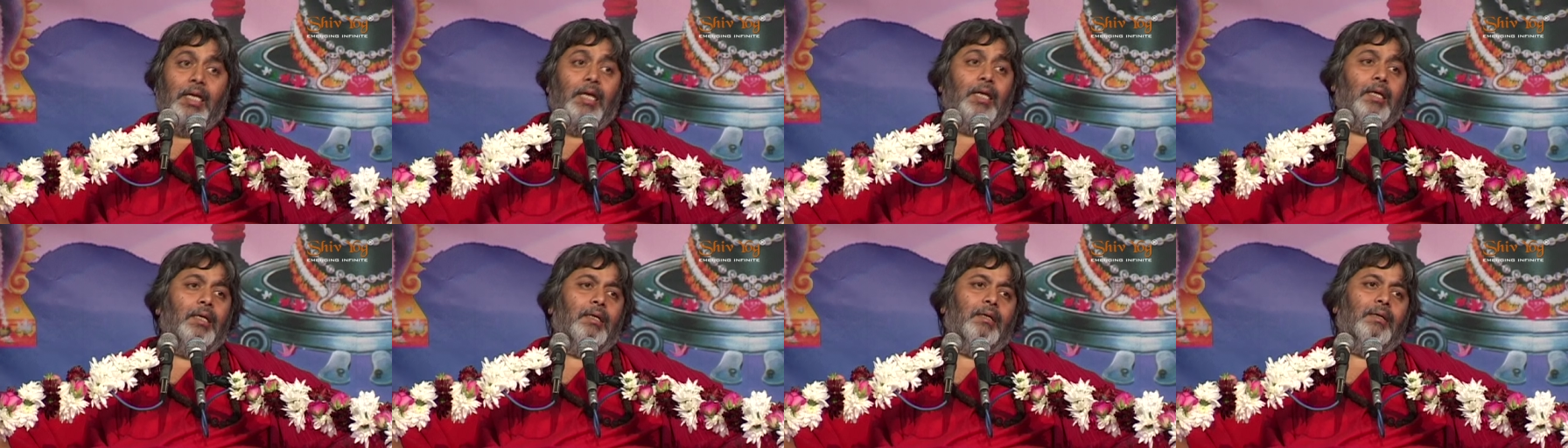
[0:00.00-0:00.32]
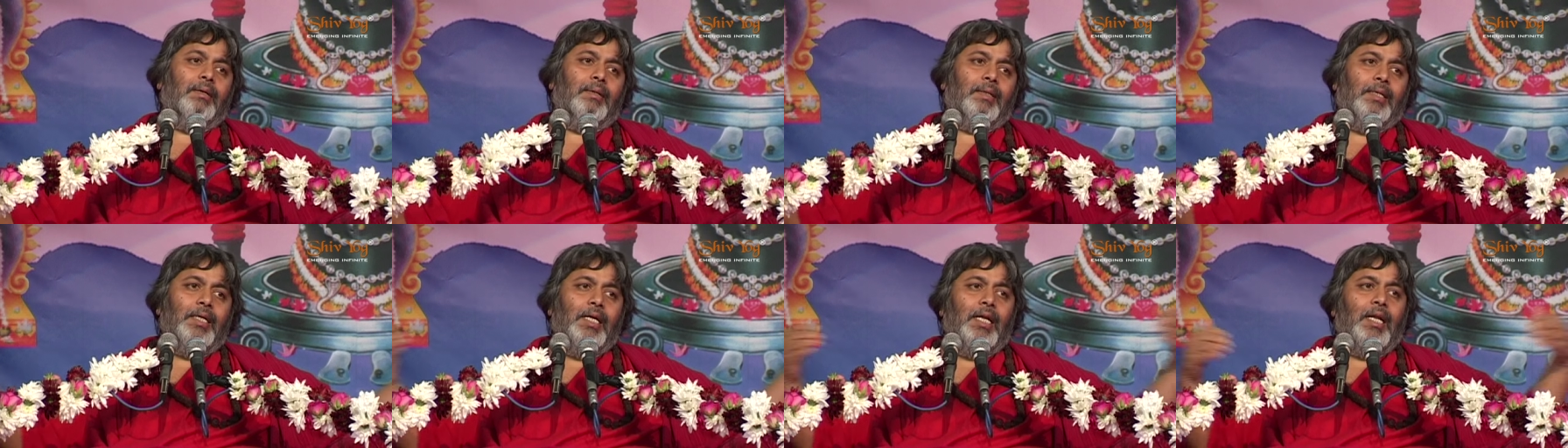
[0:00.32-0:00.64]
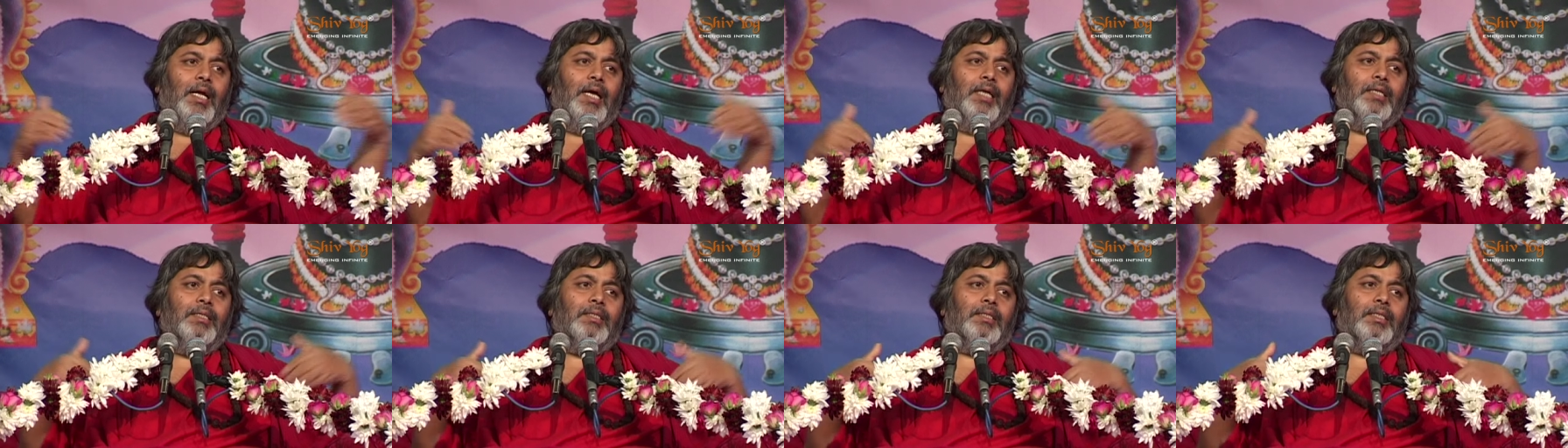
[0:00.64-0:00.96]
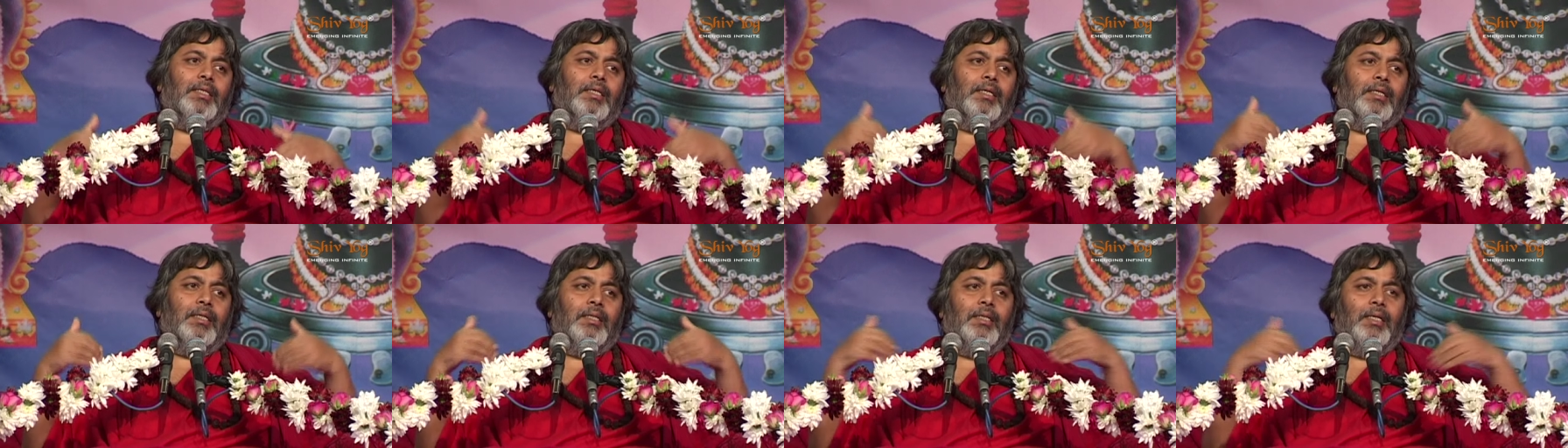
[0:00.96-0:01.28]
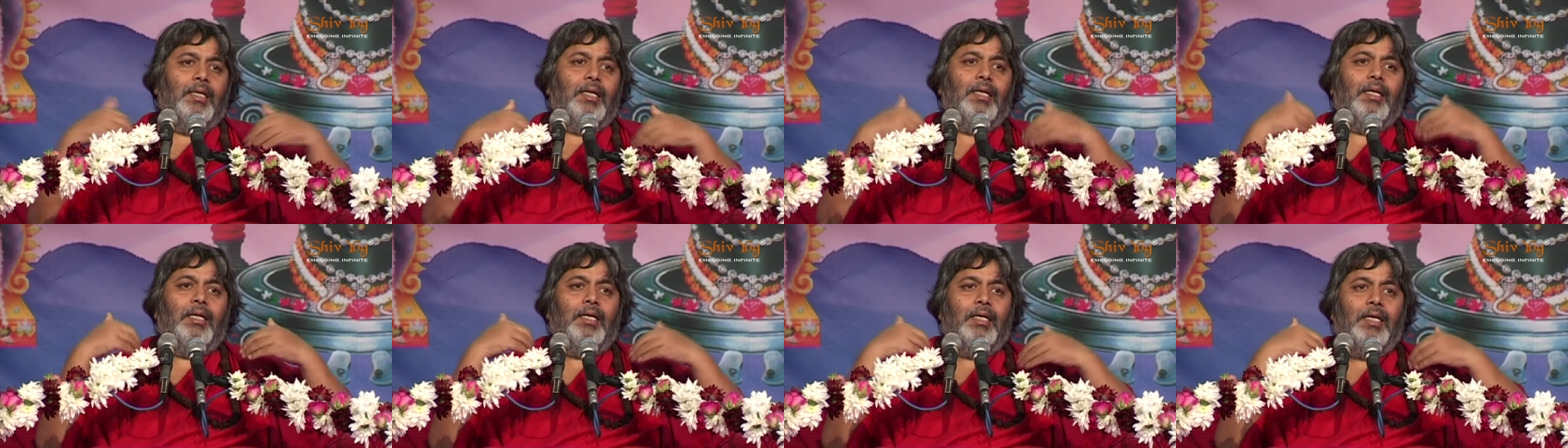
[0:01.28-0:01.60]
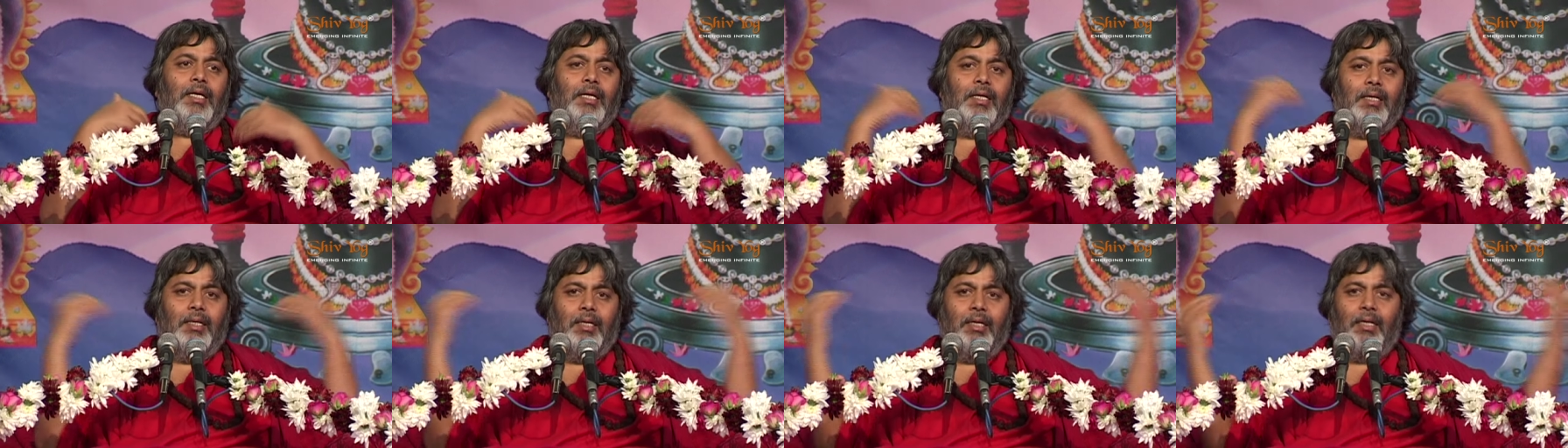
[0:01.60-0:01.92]
they realized their
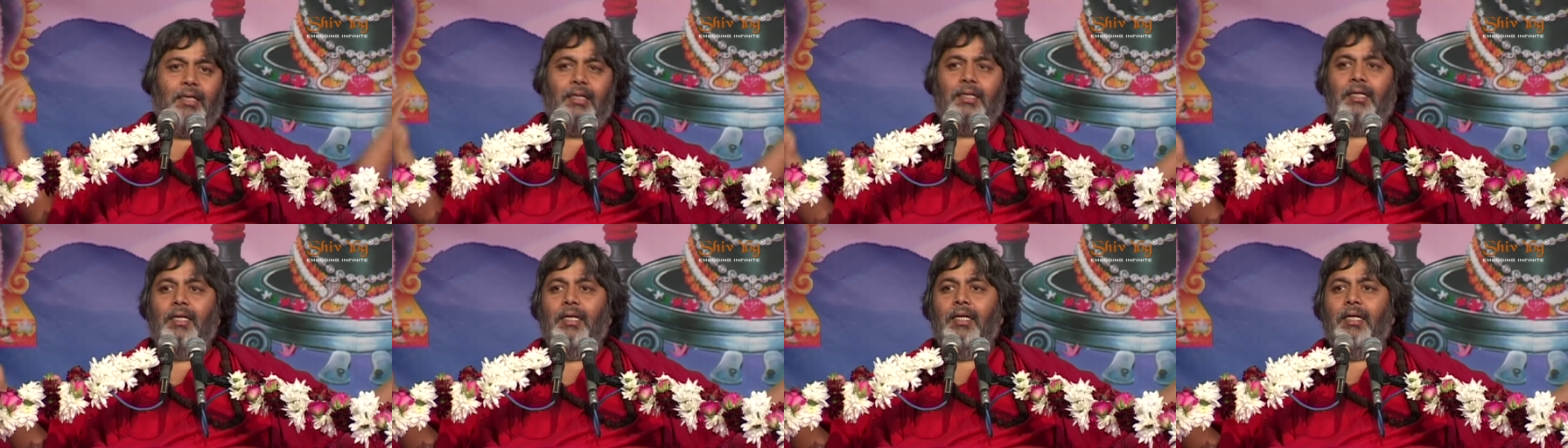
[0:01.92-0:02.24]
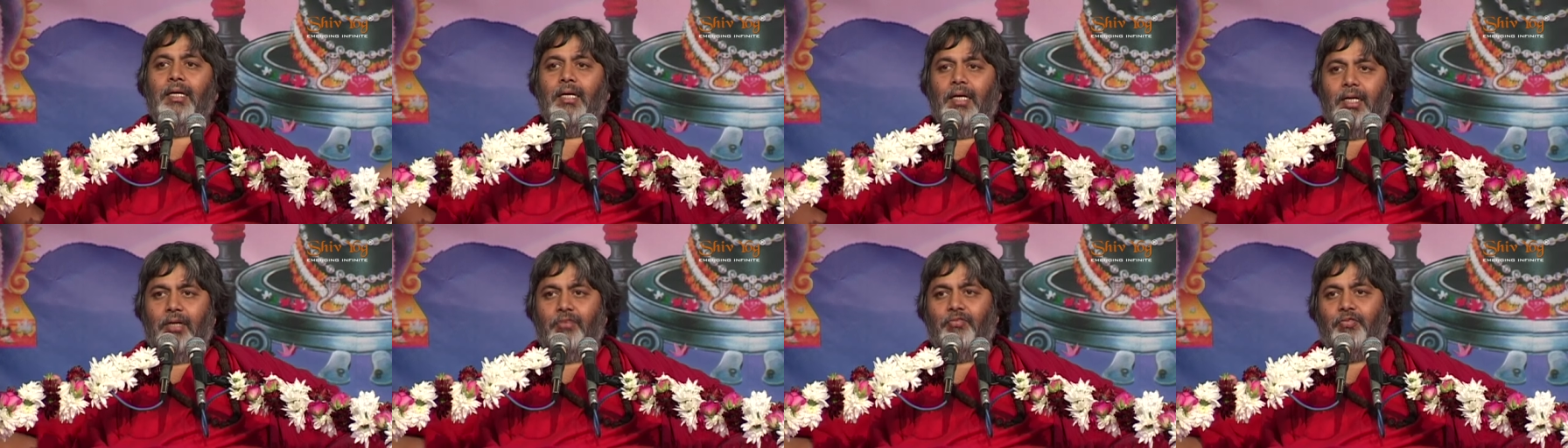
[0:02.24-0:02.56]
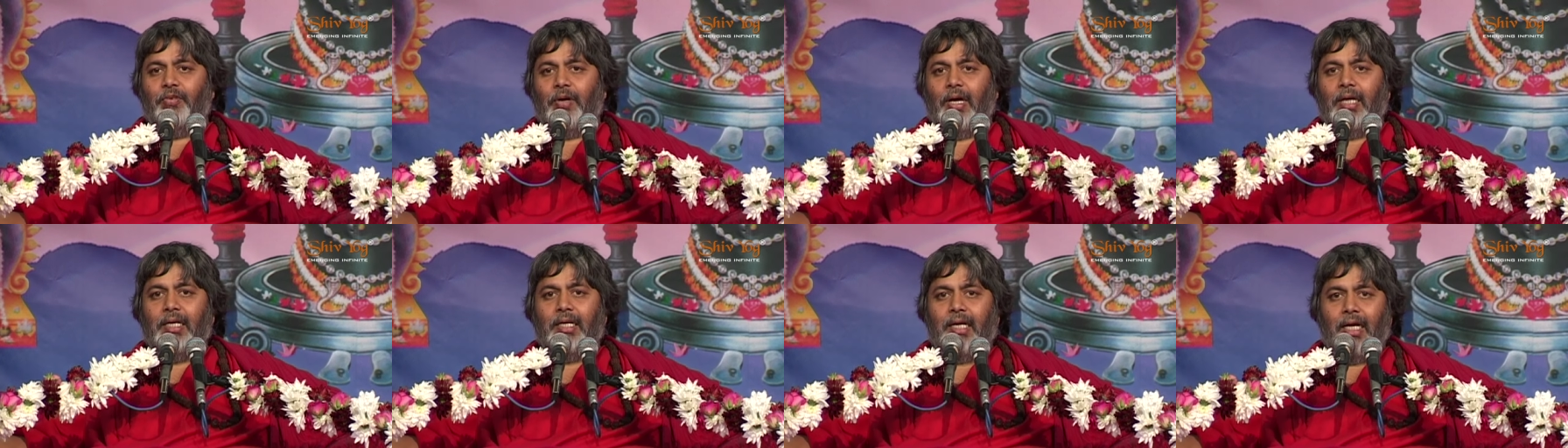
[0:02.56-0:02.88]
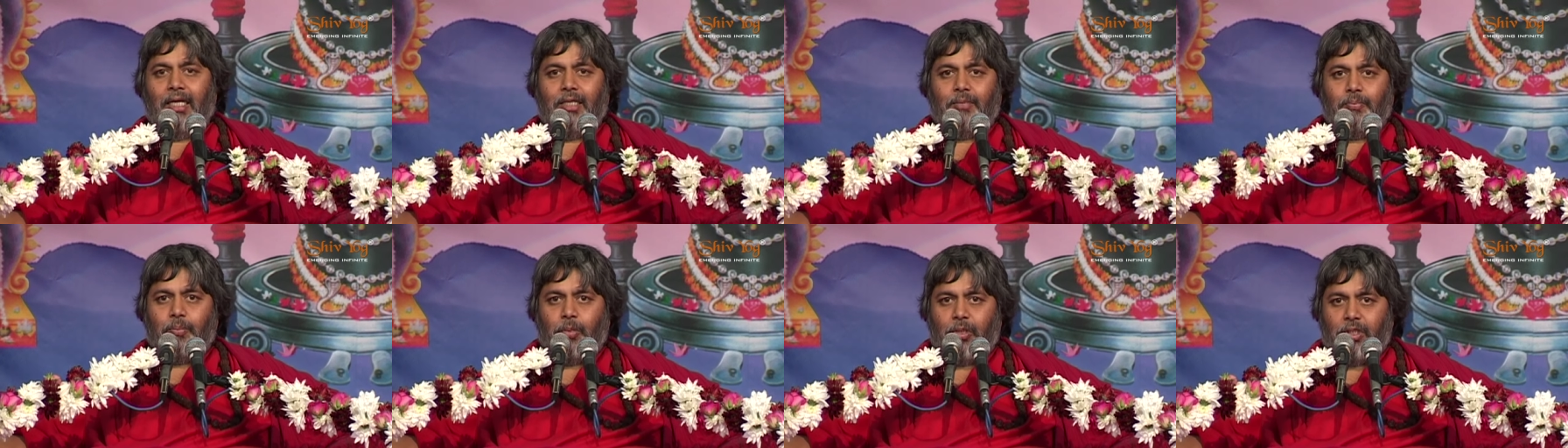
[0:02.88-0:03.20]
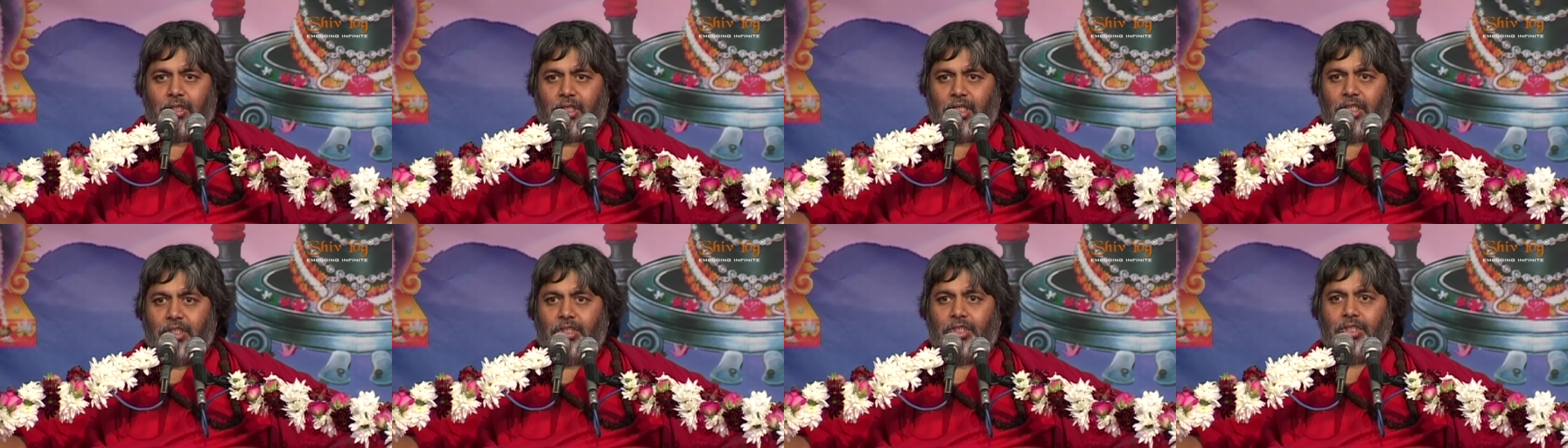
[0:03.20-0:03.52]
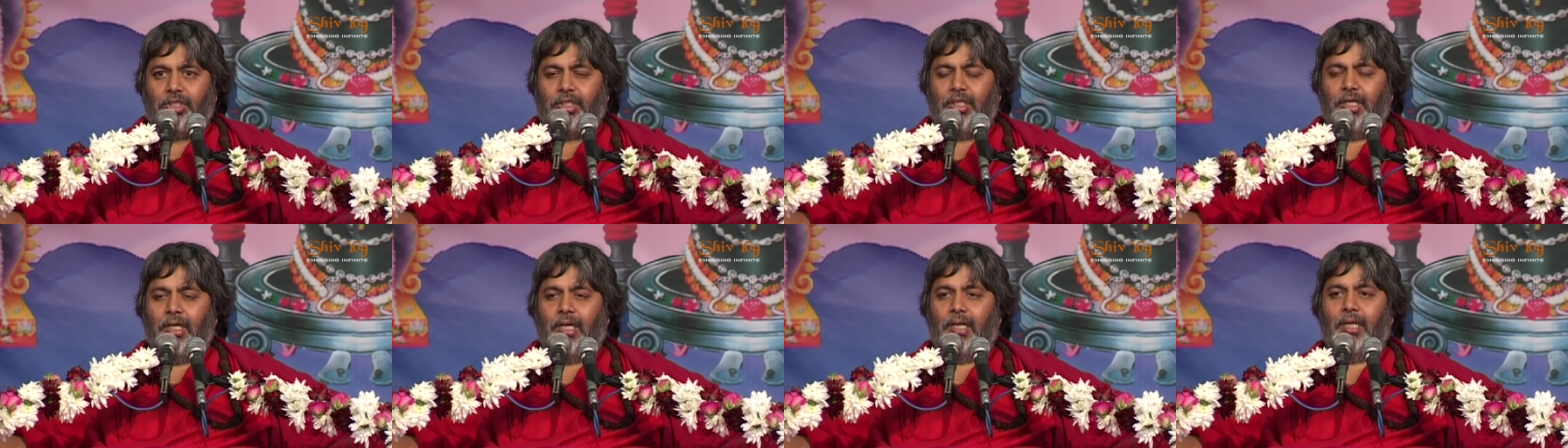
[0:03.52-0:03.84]
inner infinite
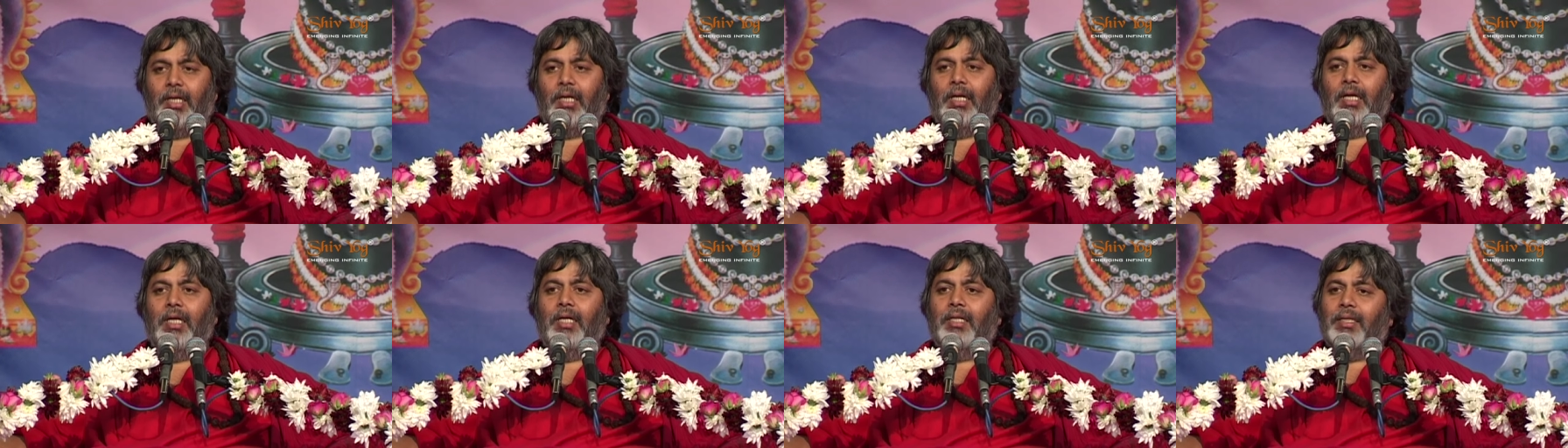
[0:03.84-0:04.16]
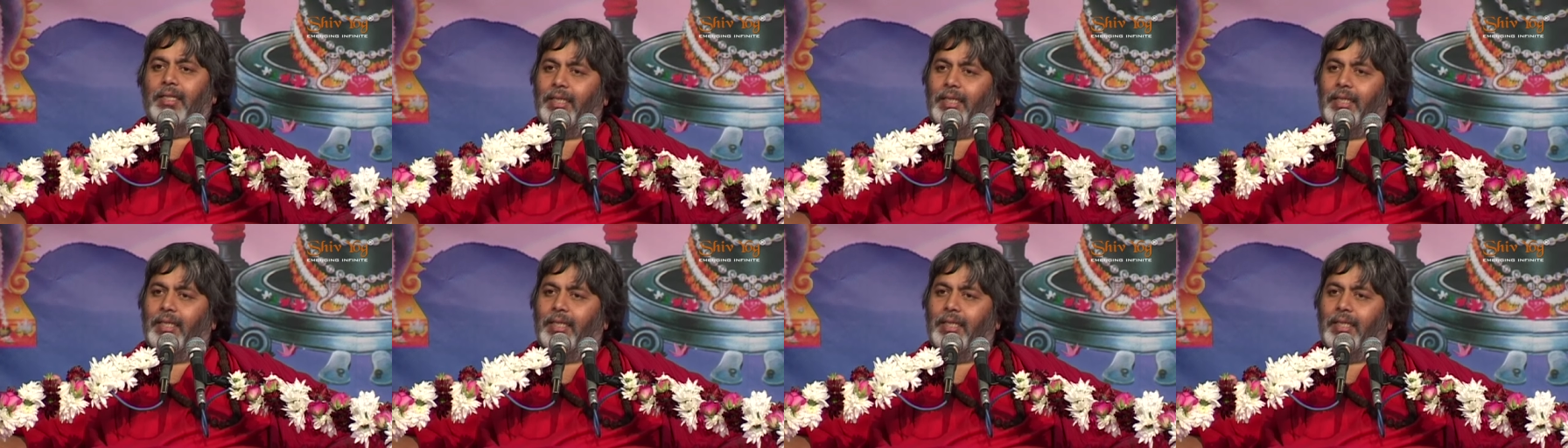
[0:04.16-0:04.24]
potential.